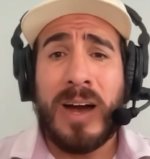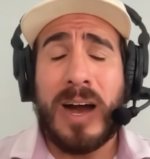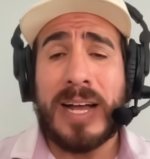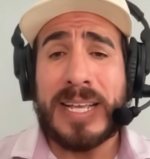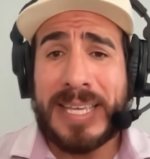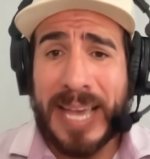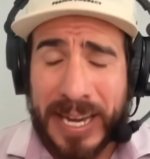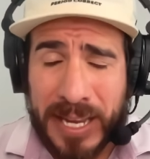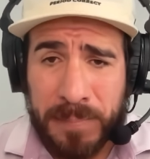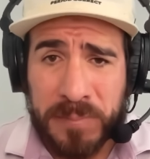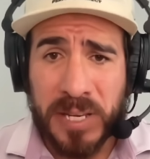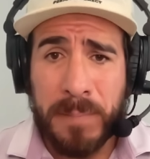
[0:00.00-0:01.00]
uh, get
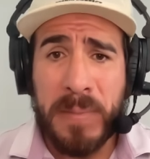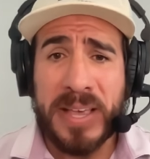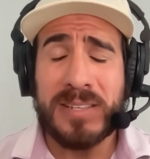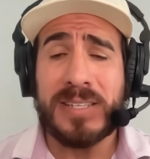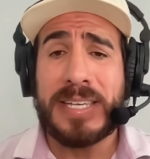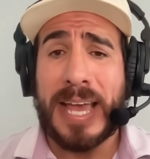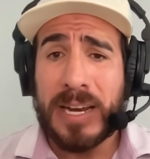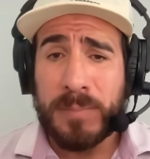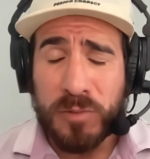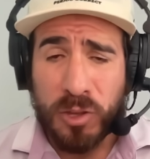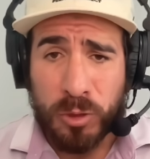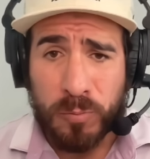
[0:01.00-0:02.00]
him to miss, get
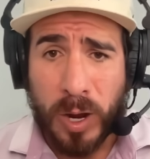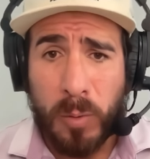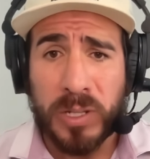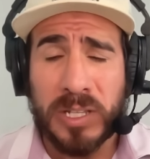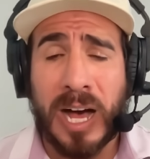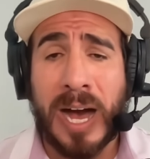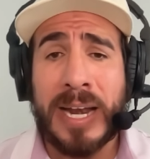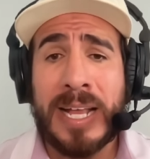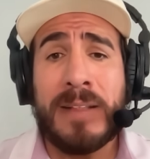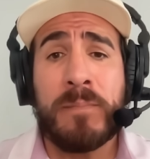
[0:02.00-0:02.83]
him to throw a lot.